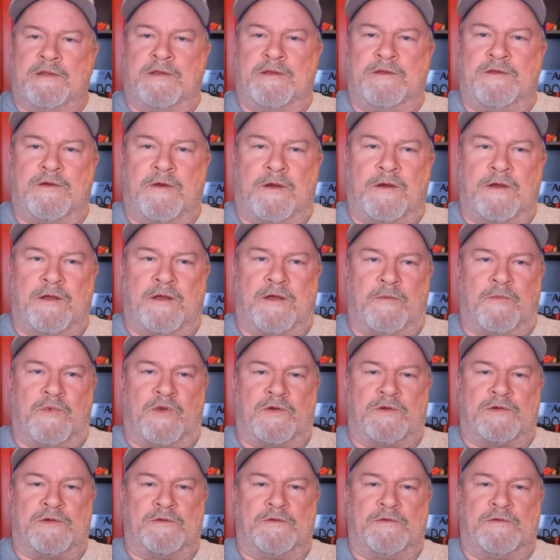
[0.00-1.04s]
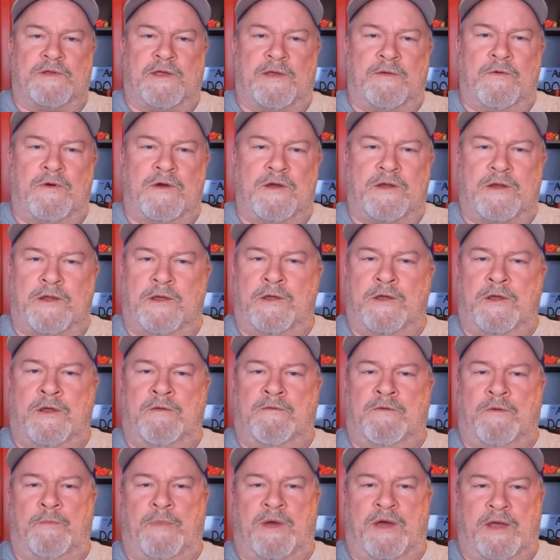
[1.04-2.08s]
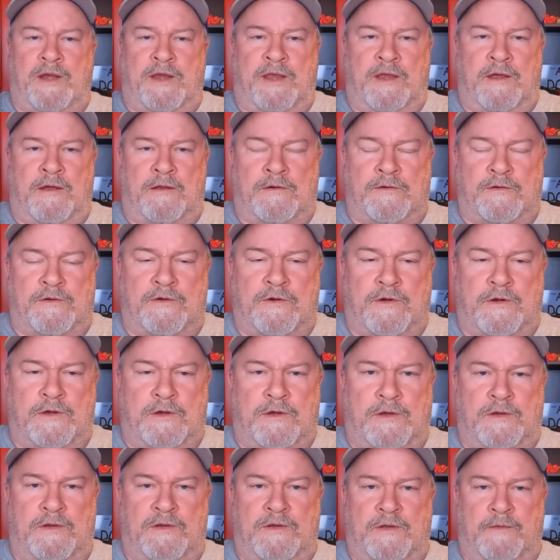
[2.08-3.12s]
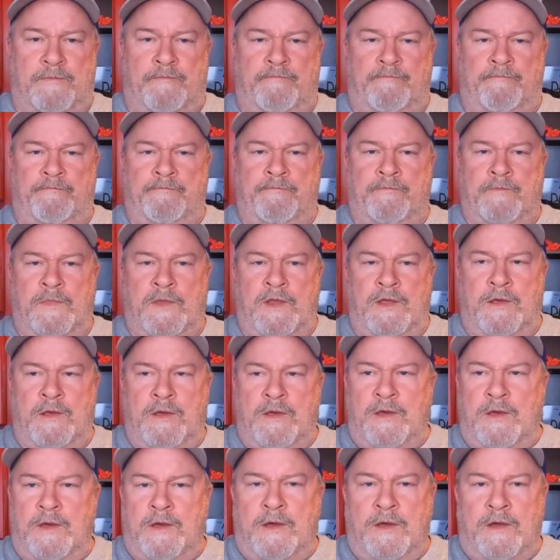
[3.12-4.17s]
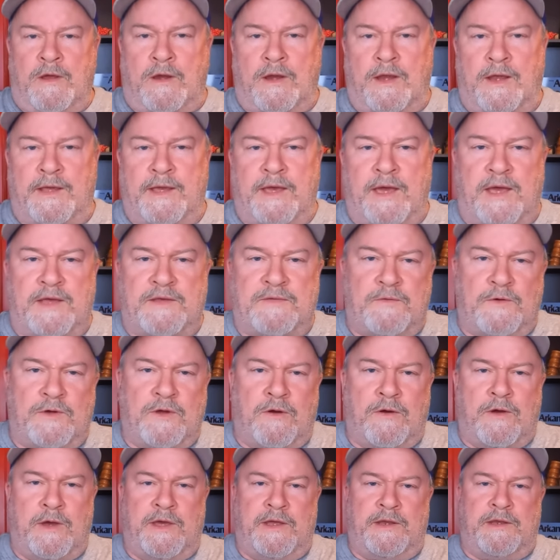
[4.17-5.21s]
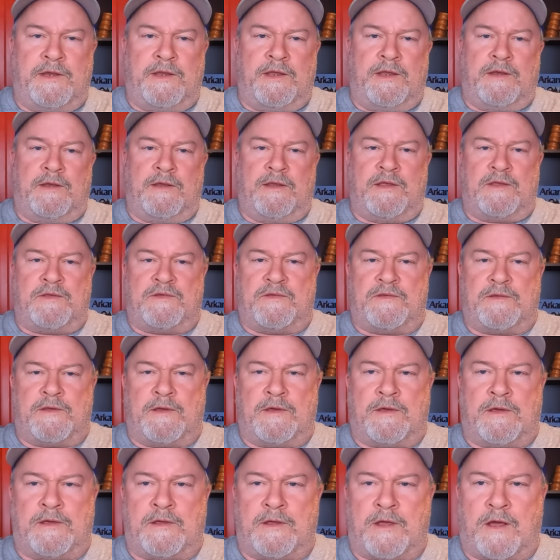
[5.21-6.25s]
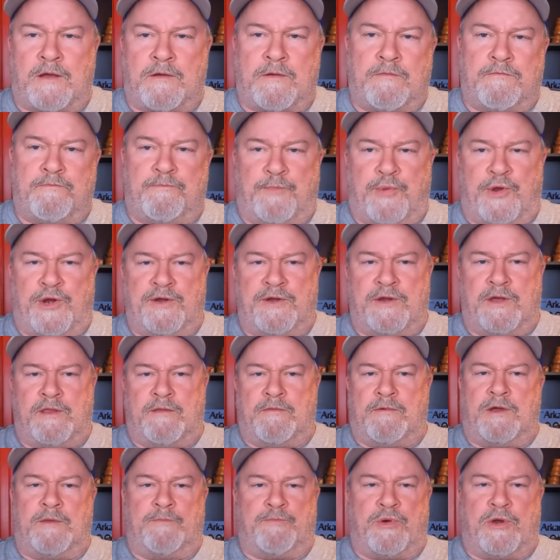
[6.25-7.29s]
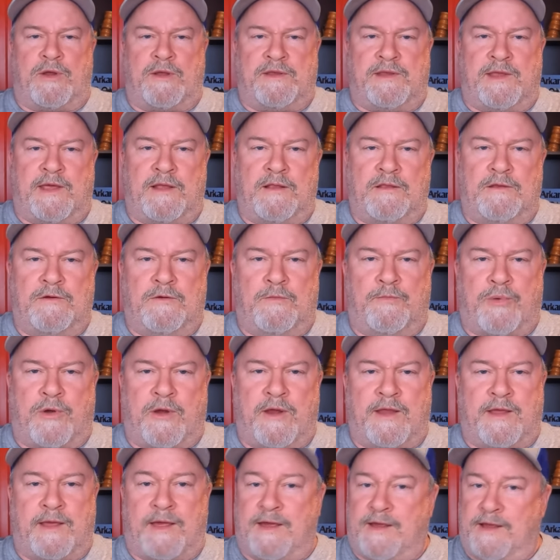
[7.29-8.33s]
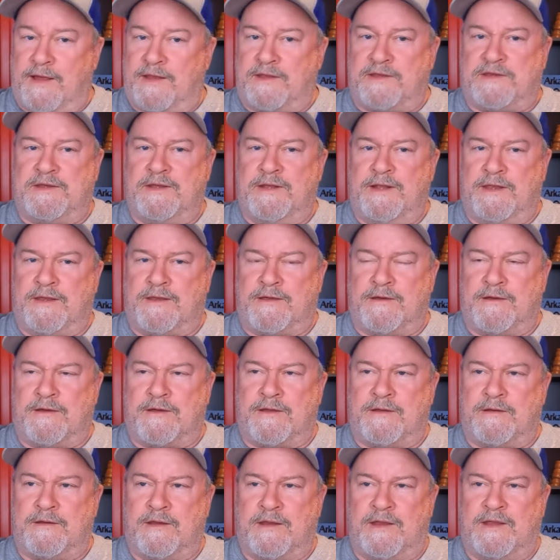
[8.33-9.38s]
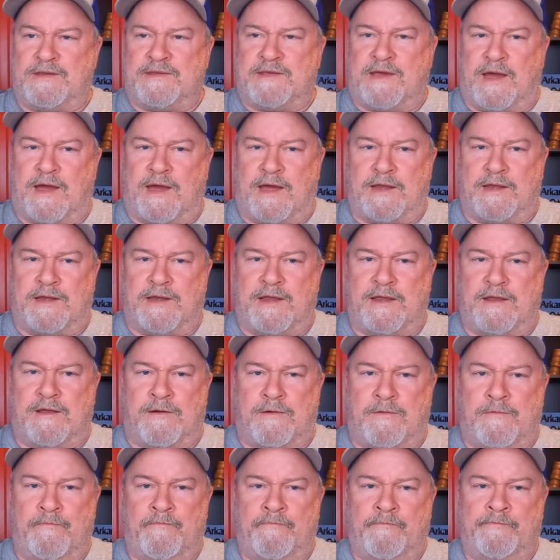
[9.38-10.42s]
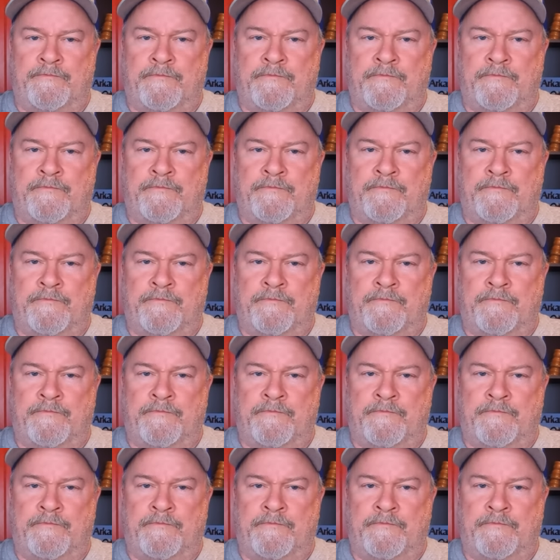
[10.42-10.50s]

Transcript: the drug commercials. They want everybody on drugs. All right, guys, we'll go ahead and end this. Uh, I'll put another one. I'll probably take a little break. I got chili cooking. It's hot now.